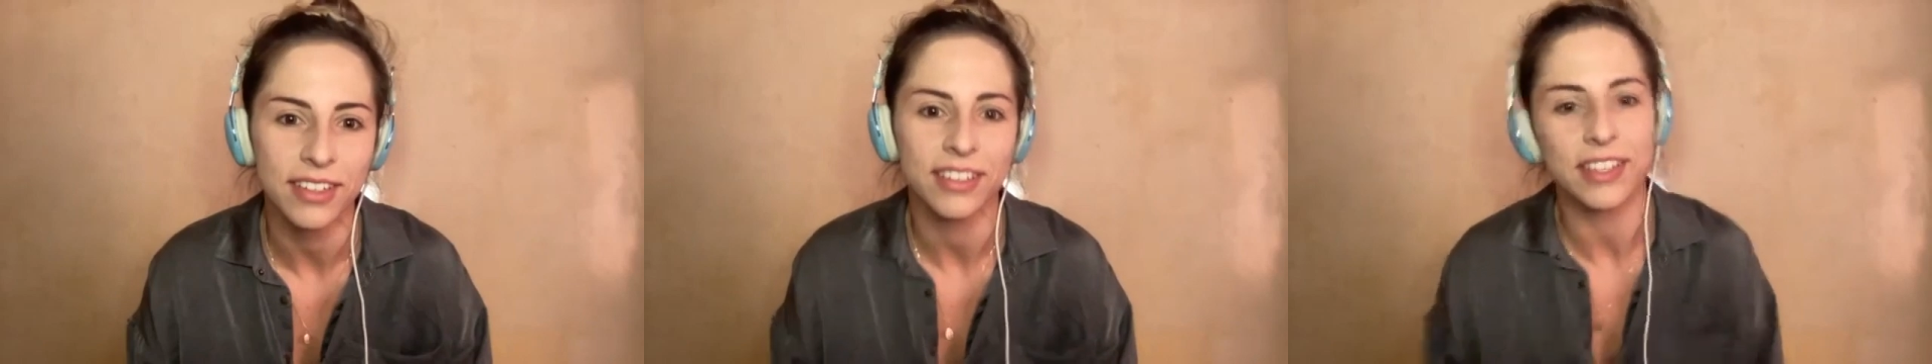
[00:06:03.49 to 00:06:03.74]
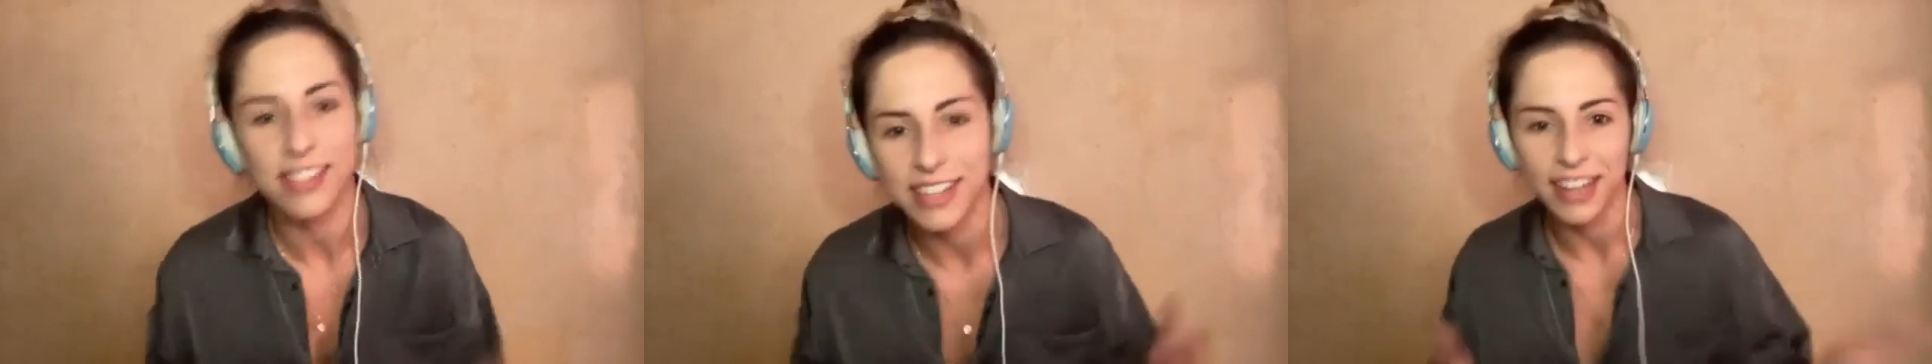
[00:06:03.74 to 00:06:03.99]

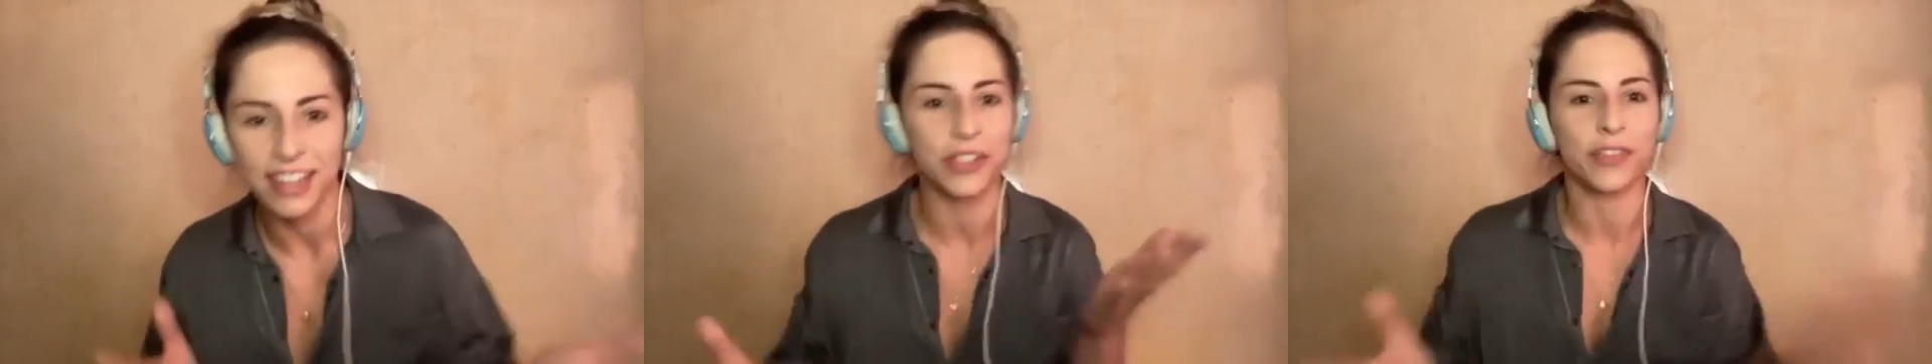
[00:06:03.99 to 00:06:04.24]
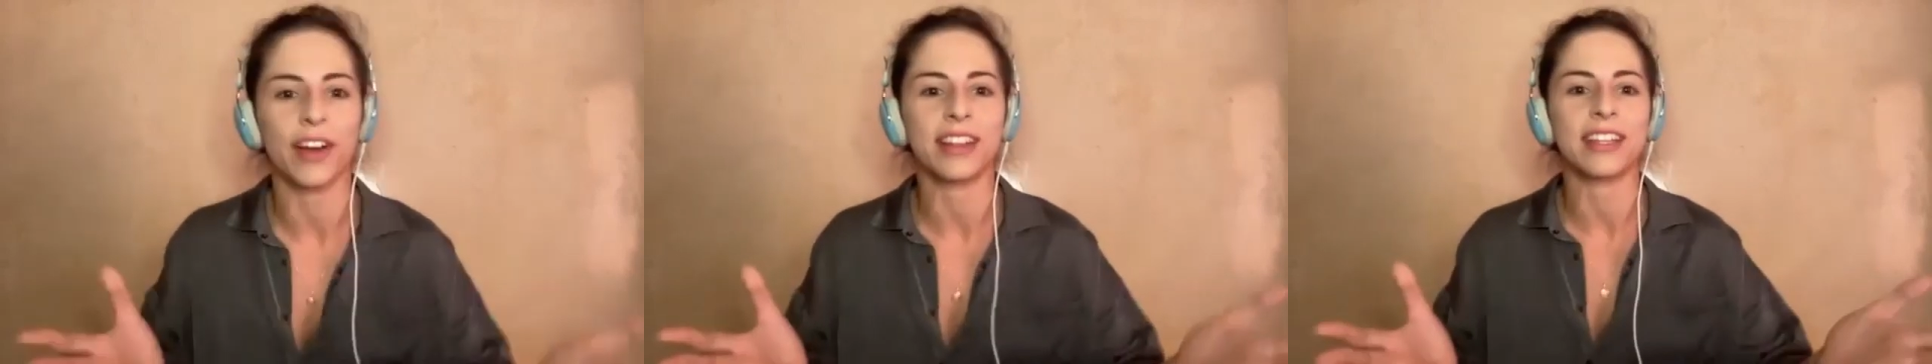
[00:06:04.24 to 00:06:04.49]
Because now that you've
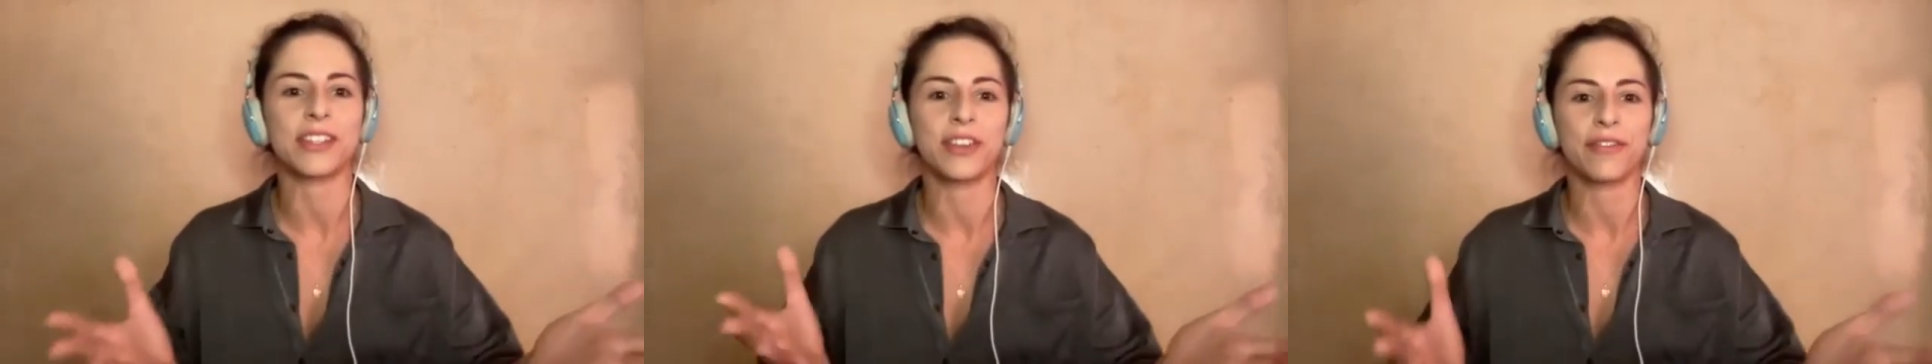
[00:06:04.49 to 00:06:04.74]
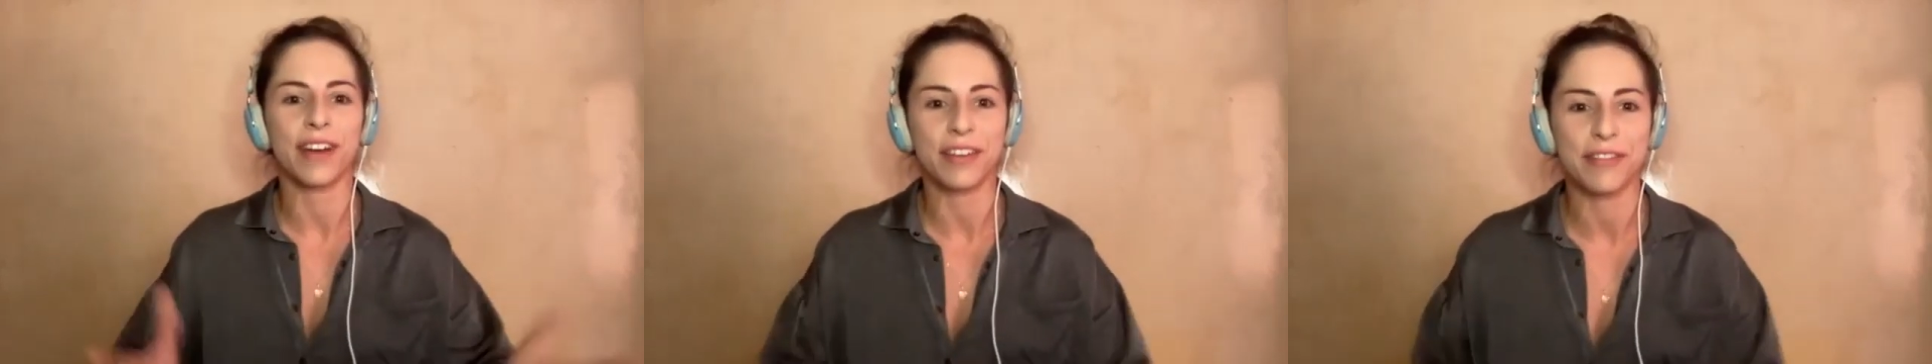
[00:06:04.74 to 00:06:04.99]
got this
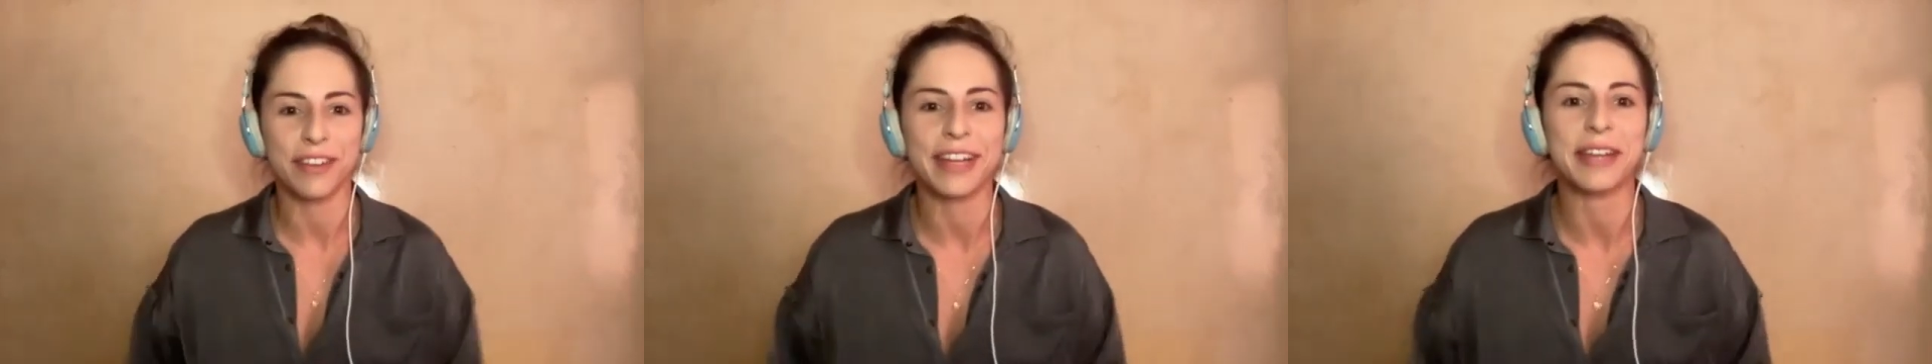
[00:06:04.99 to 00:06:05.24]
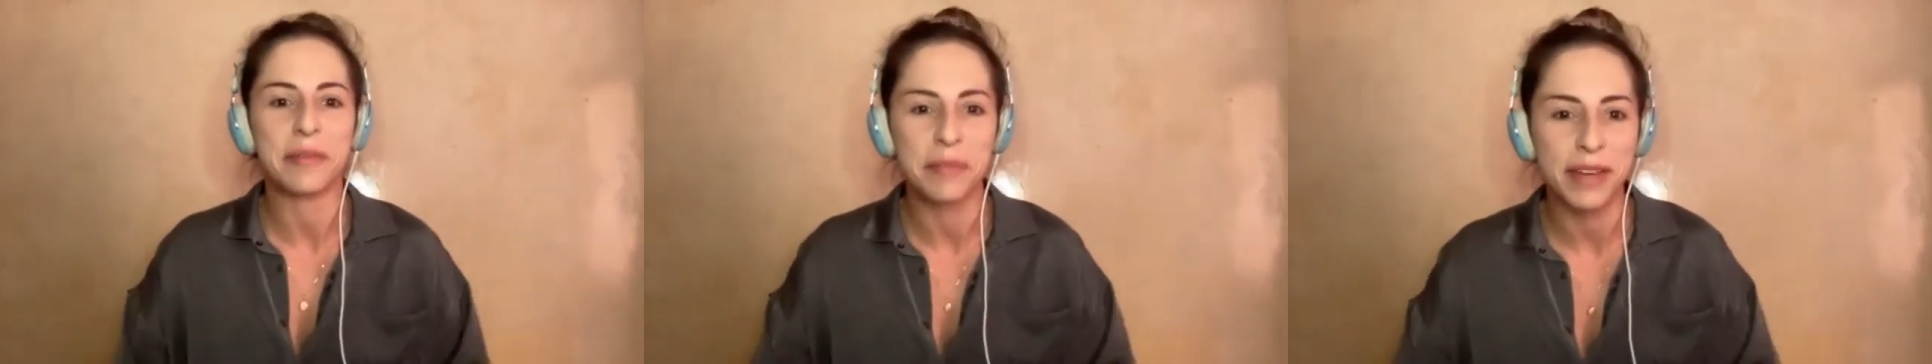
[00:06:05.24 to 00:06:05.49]
newfound
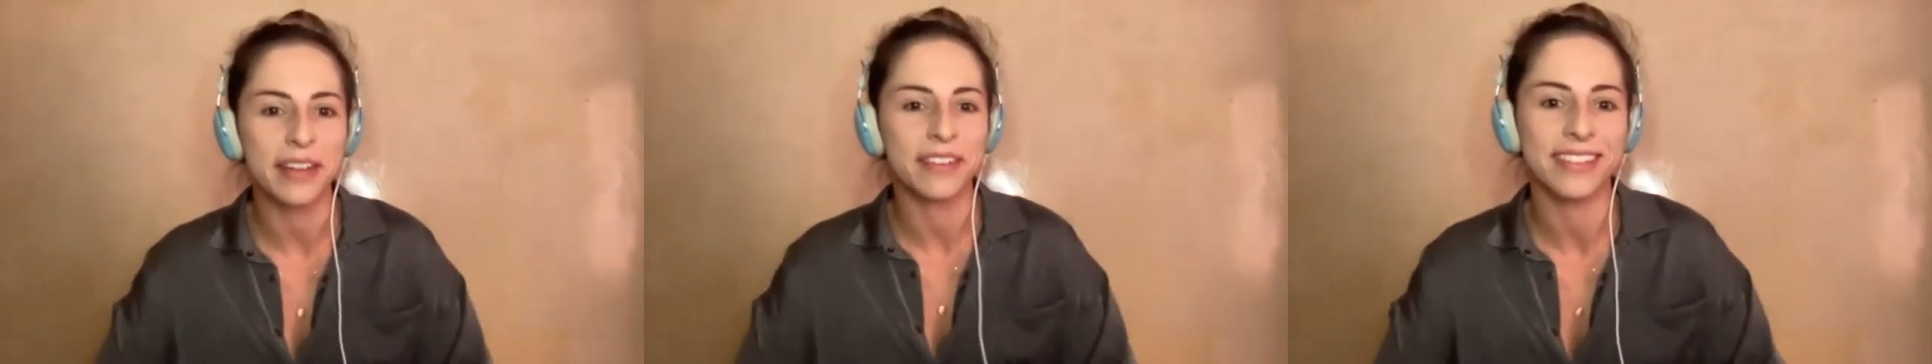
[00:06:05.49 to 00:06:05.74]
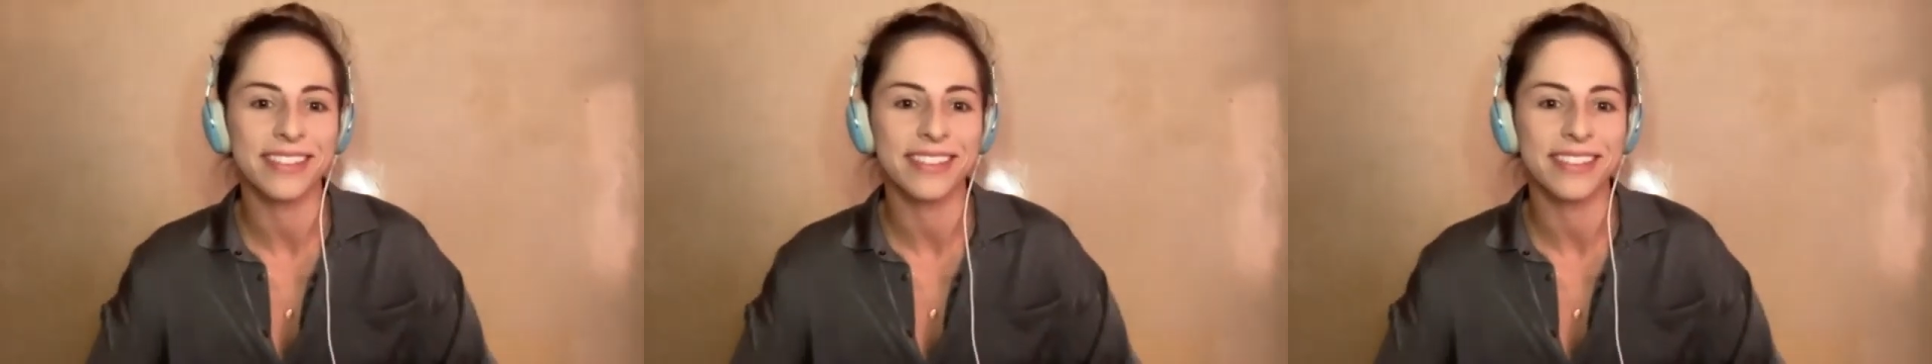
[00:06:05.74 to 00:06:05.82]
freedom, yeah.